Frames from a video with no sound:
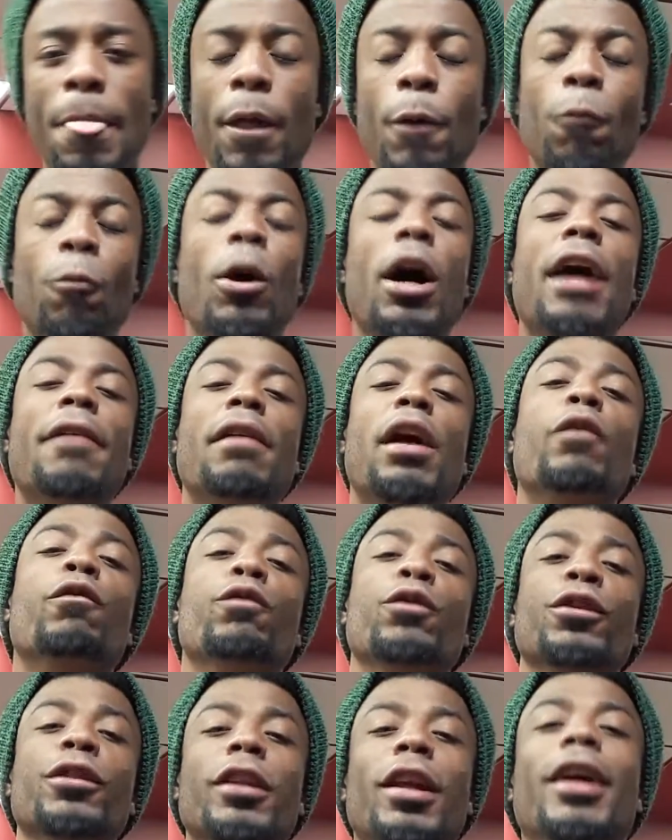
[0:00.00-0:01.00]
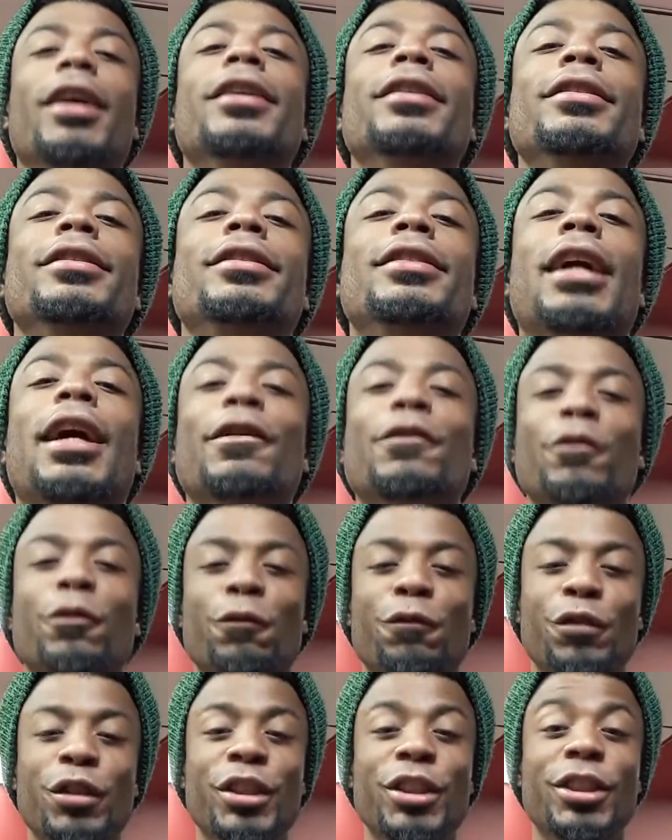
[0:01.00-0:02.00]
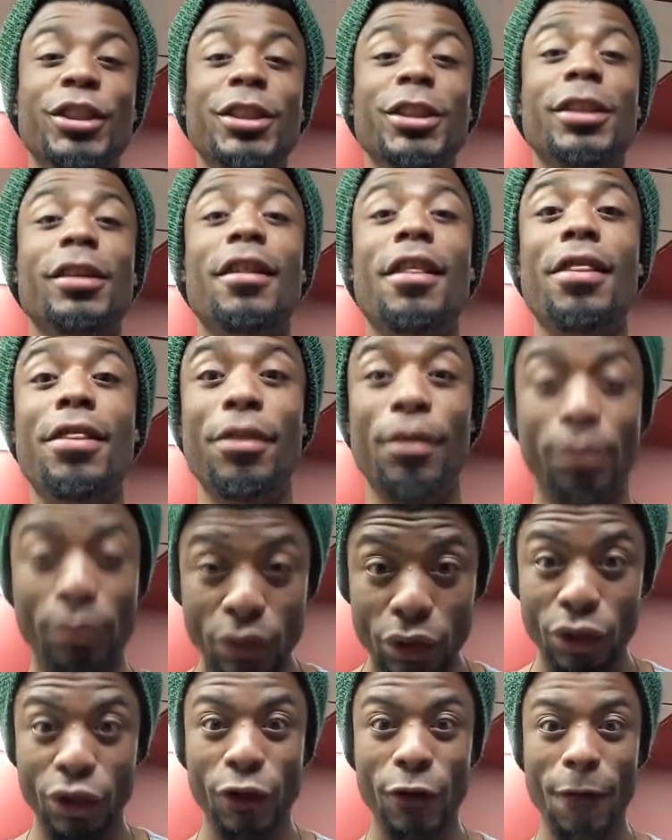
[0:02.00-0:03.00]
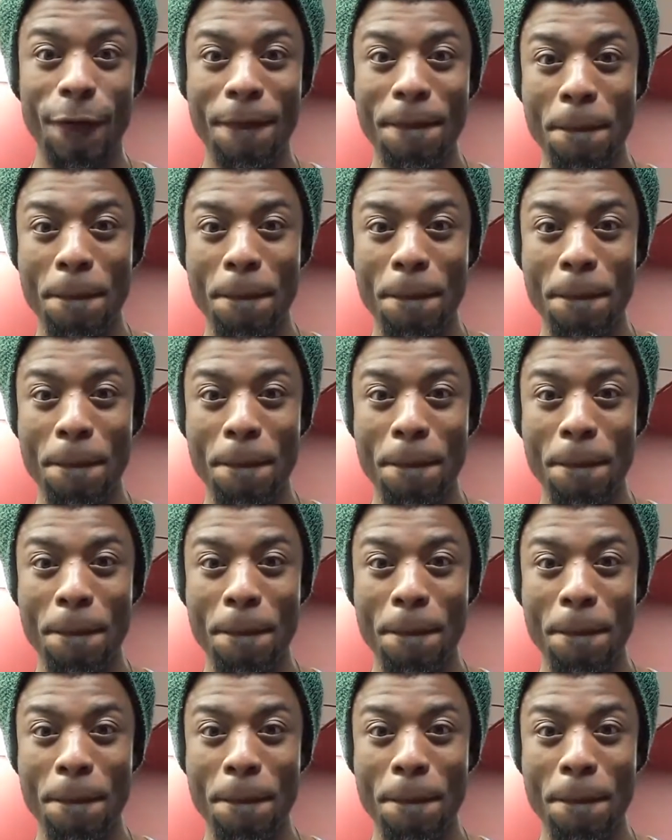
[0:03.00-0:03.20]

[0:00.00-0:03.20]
what have I realized after finishing the book?